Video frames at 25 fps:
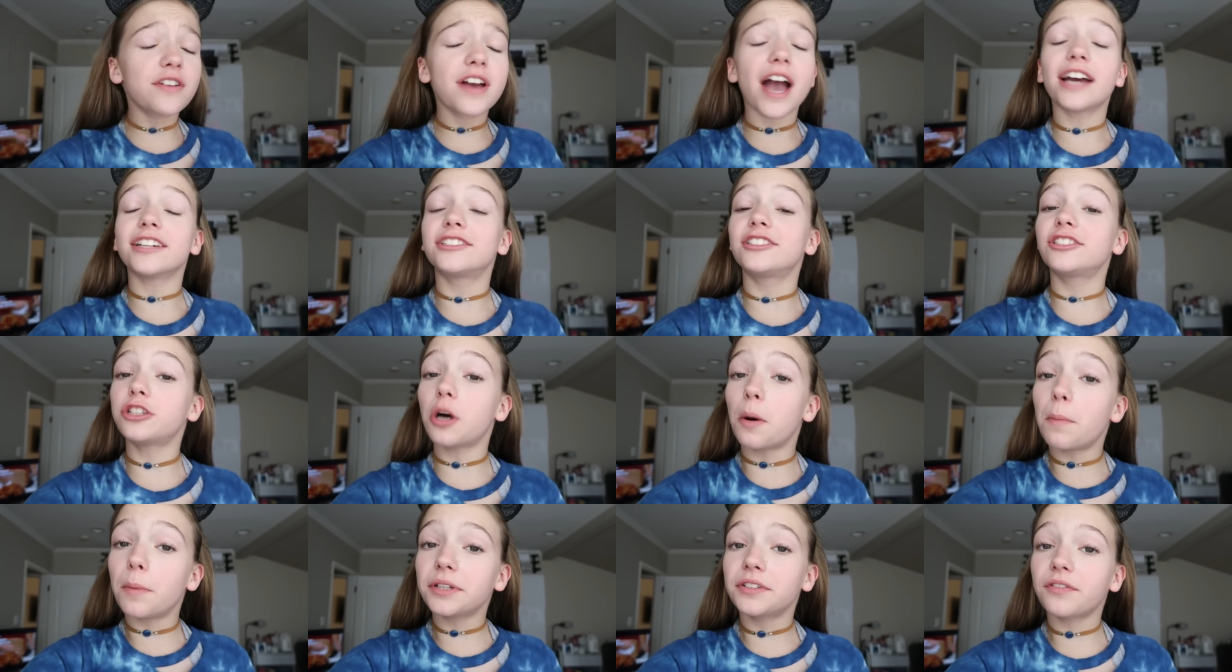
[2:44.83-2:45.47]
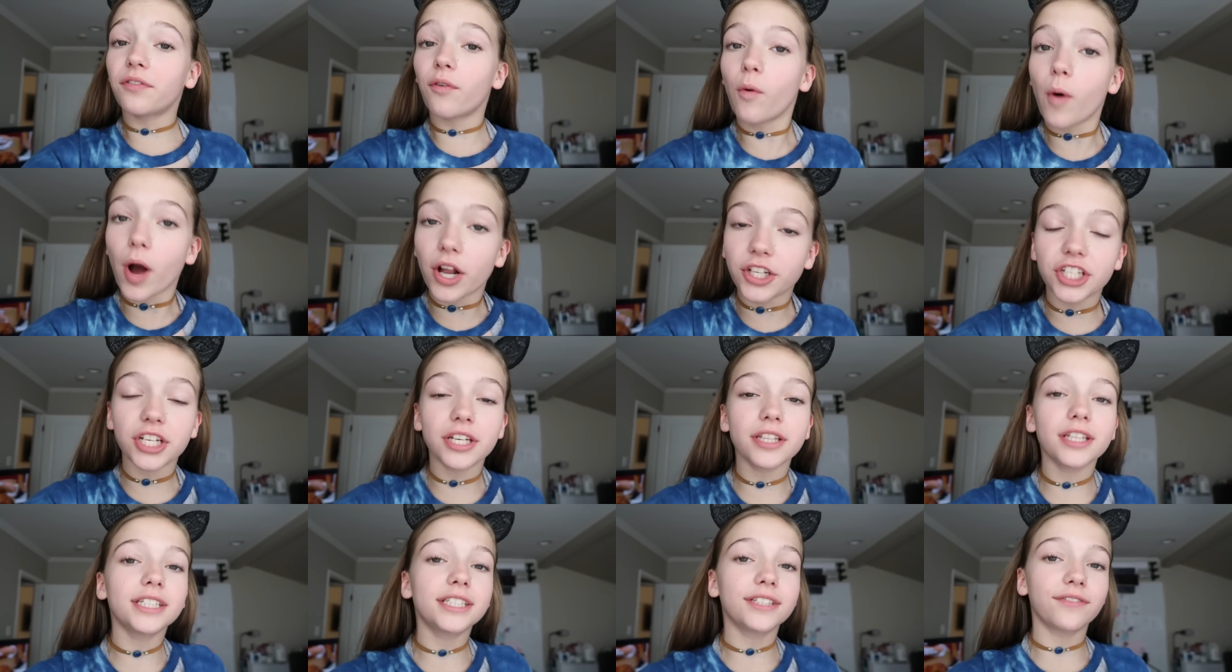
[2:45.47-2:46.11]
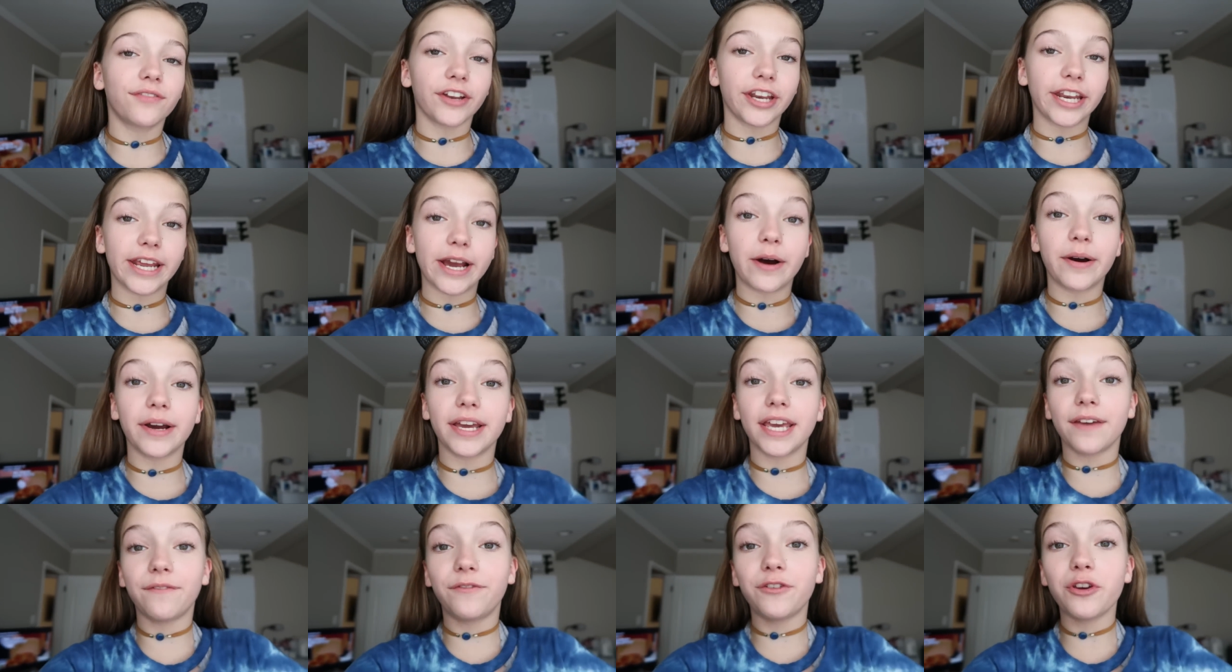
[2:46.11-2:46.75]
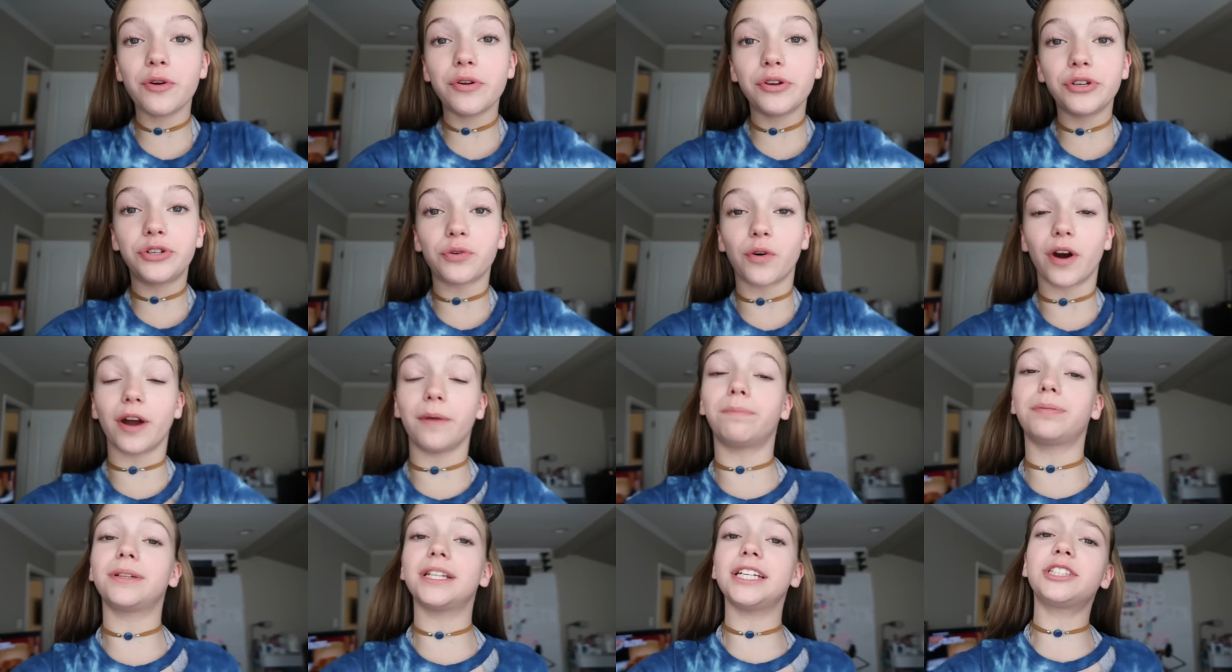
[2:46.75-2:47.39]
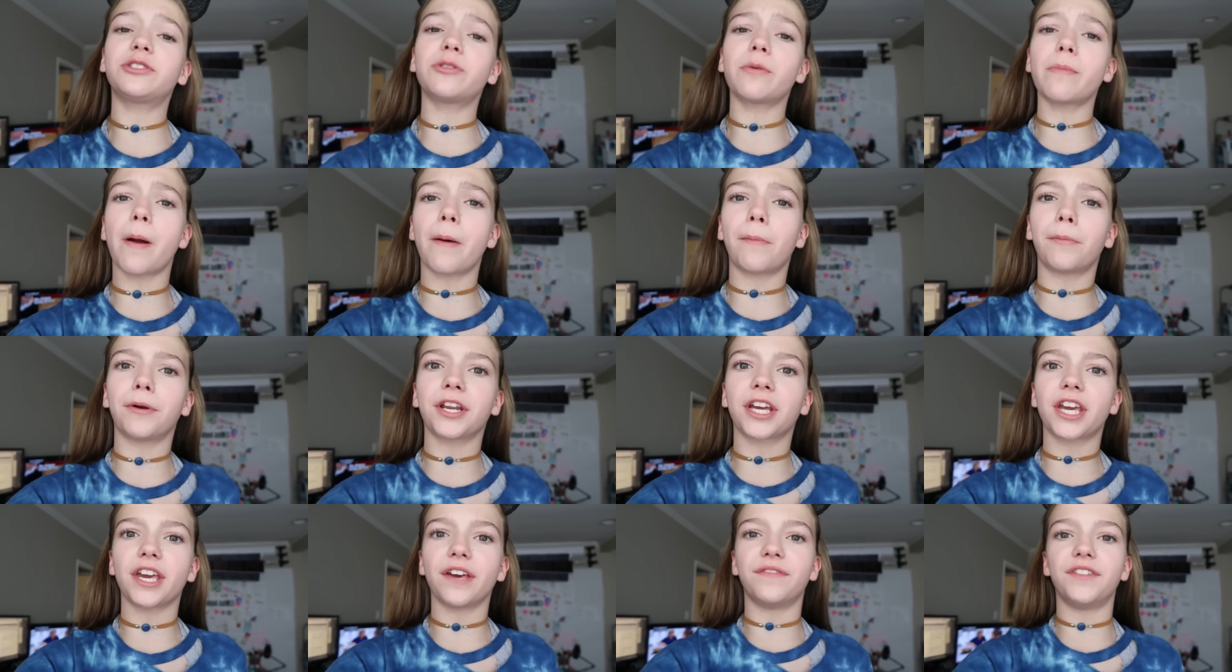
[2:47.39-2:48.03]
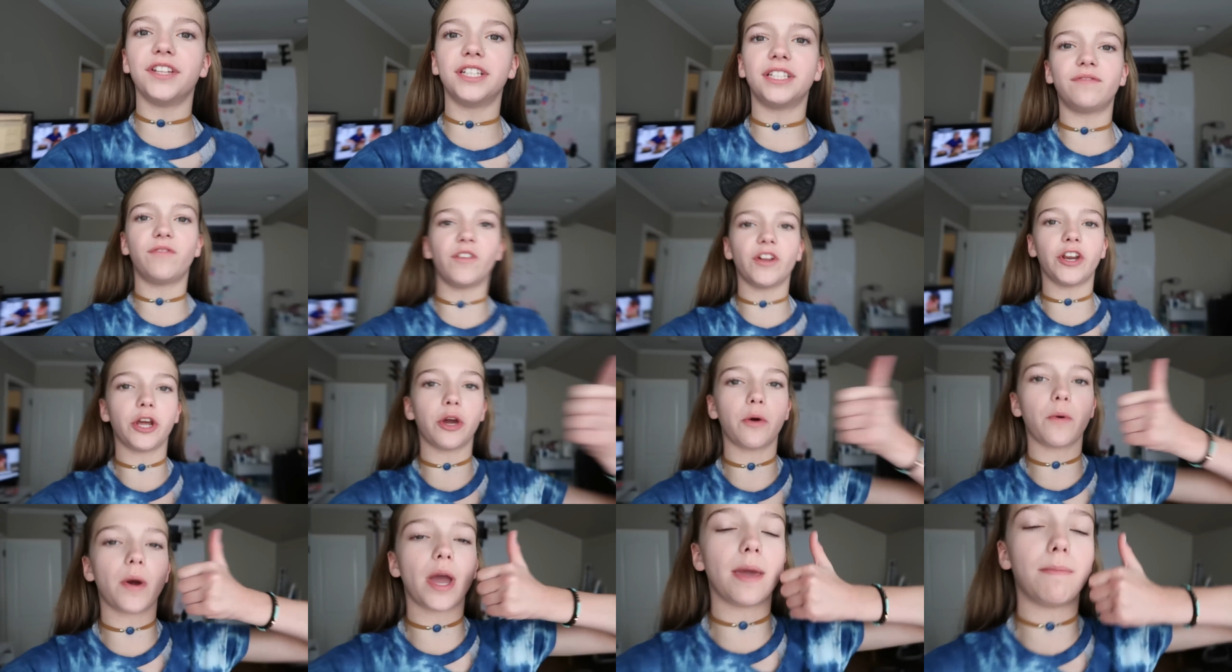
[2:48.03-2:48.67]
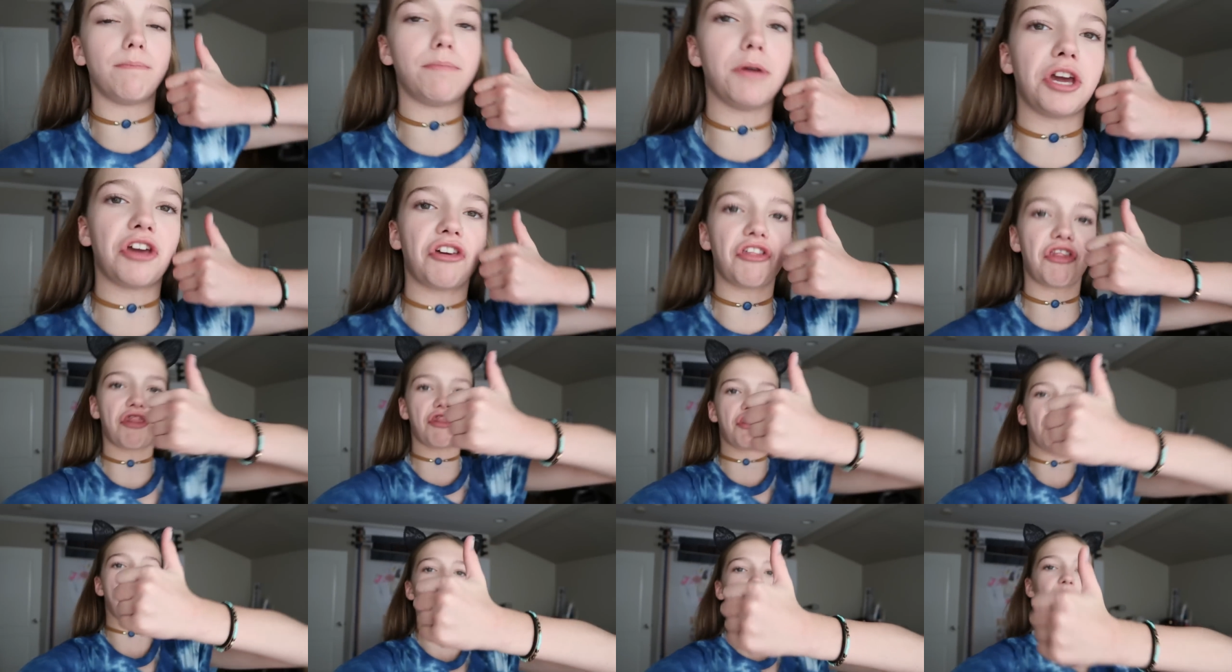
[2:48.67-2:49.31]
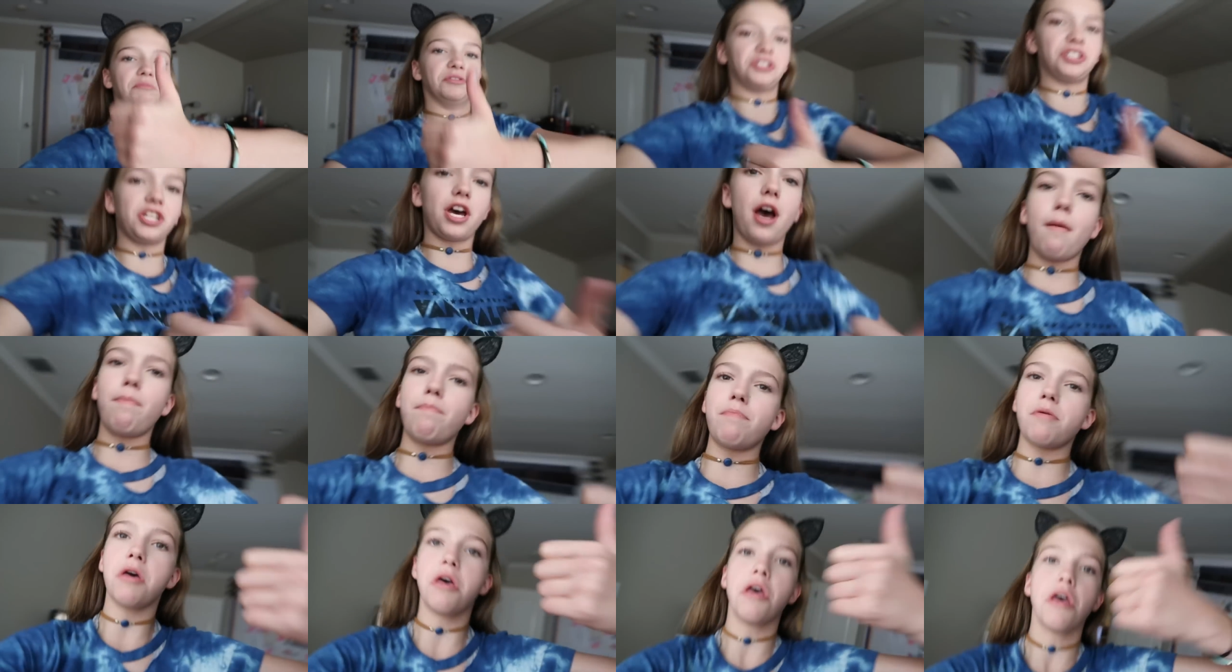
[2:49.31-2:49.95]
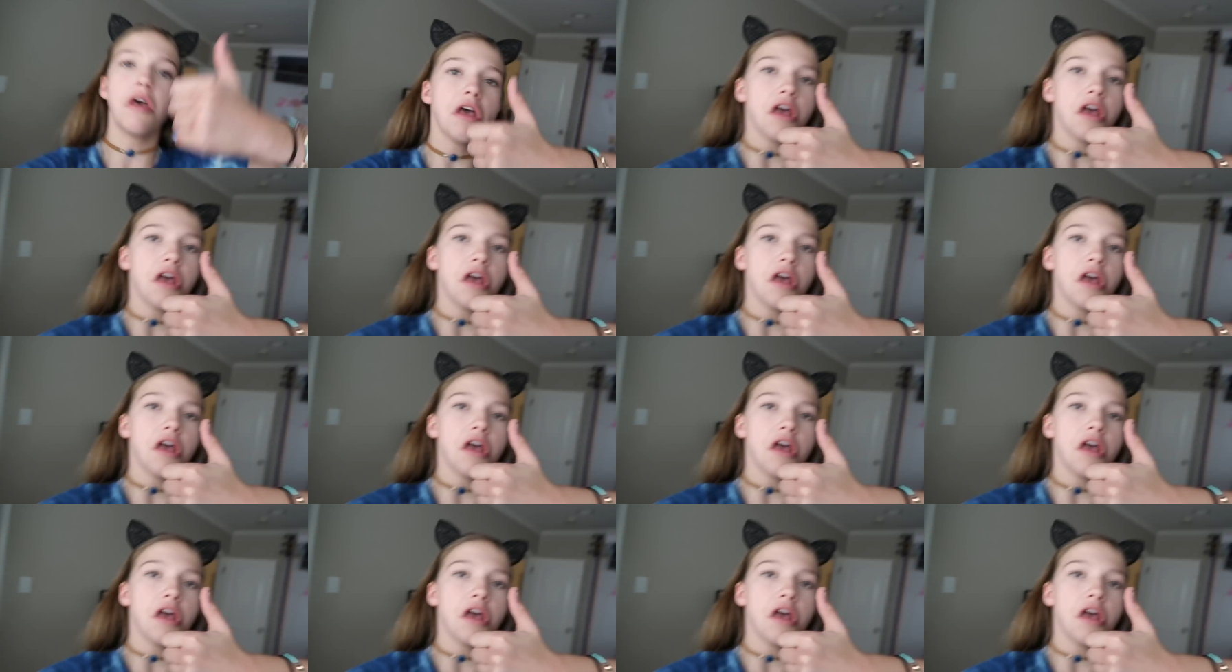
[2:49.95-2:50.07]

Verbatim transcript: you guys so much for watching this video. If you enjoyed, please remember to give this video a big thumbs up.